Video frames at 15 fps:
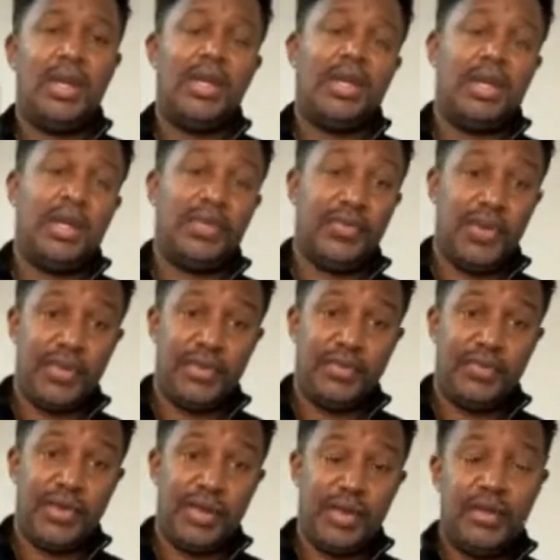Because, first of
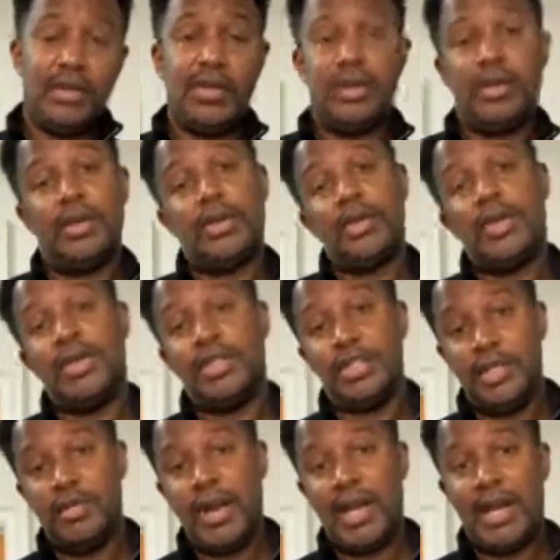all,
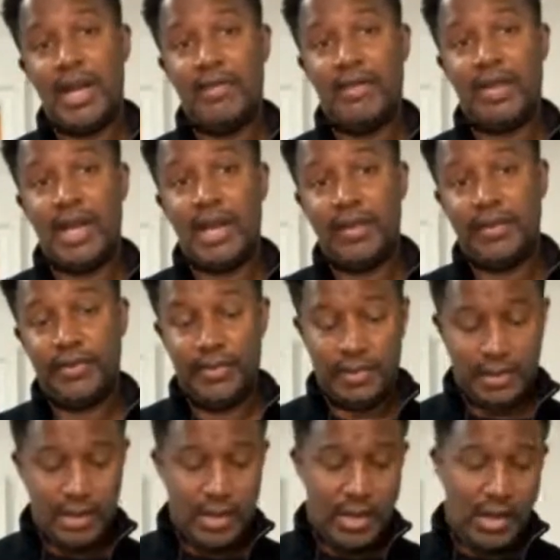she might have a knife,
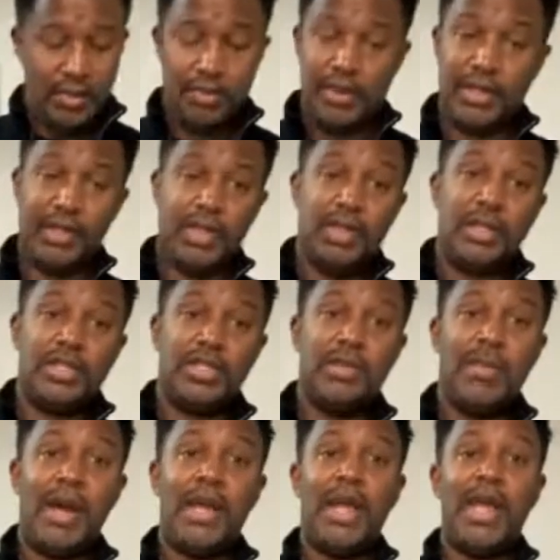but she
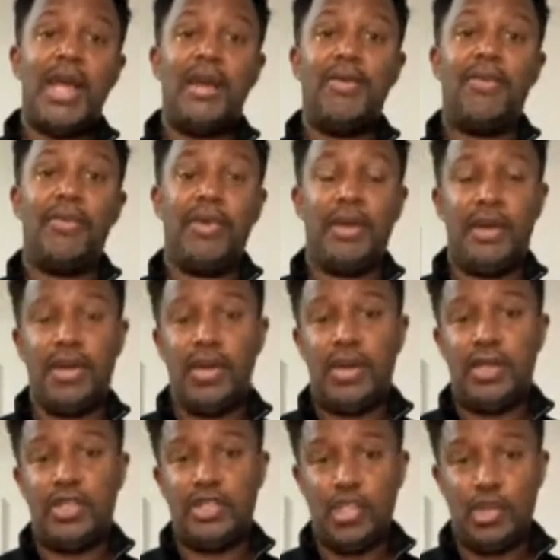might have
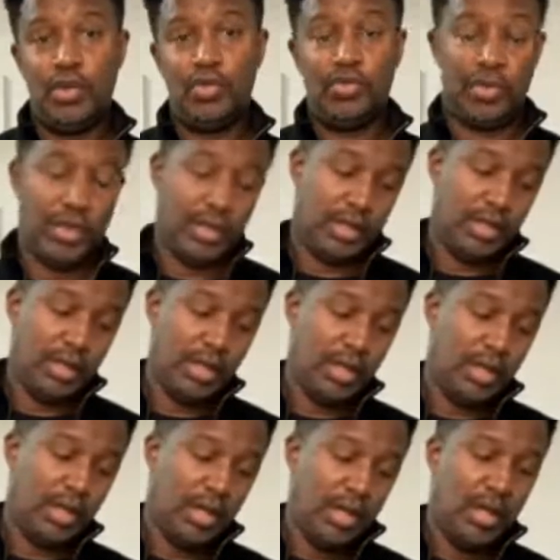children
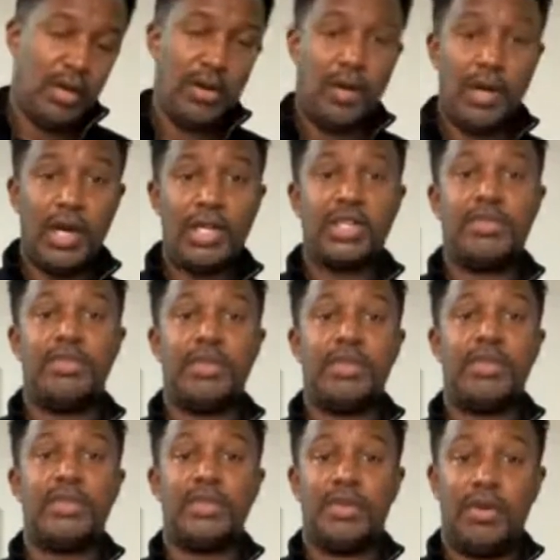or
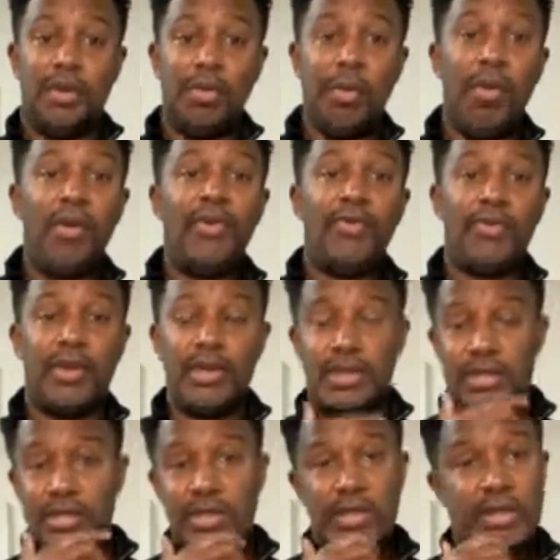husbands or boyfriends,